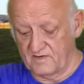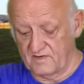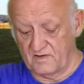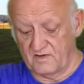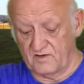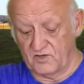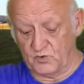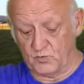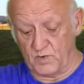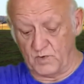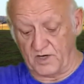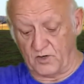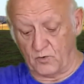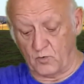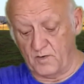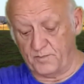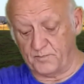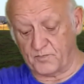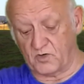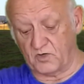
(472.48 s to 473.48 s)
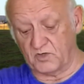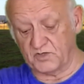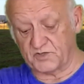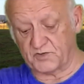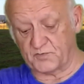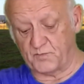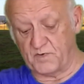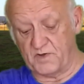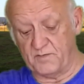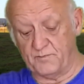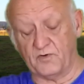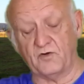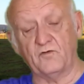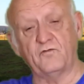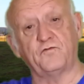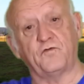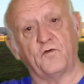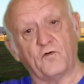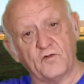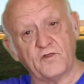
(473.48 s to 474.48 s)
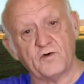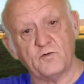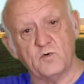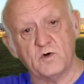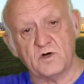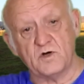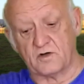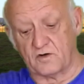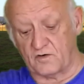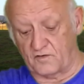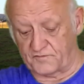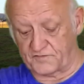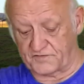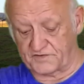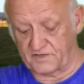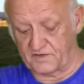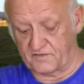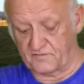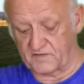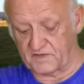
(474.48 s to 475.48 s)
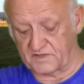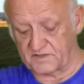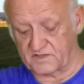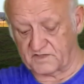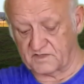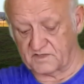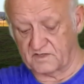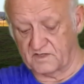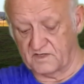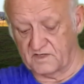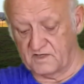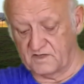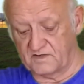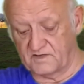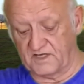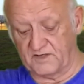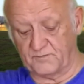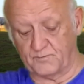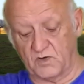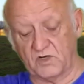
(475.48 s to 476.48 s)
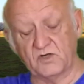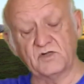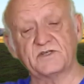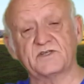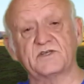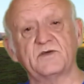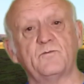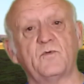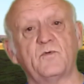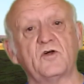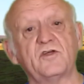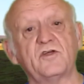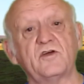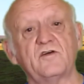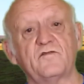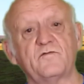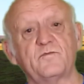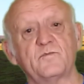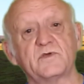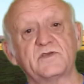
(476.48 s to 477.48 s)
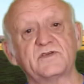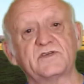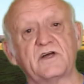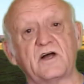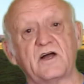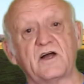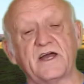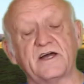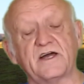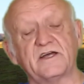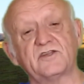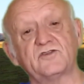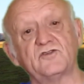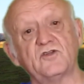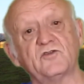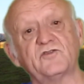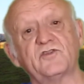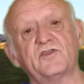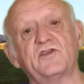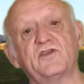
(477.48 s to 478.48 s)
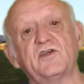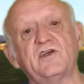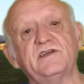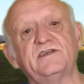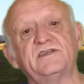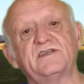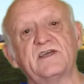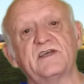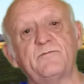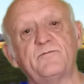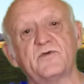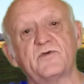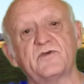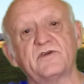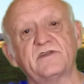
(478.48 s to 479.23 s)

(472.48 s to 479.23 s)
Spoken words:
To equip God's people for the work of service that builds the body of Messiah, not 3 separate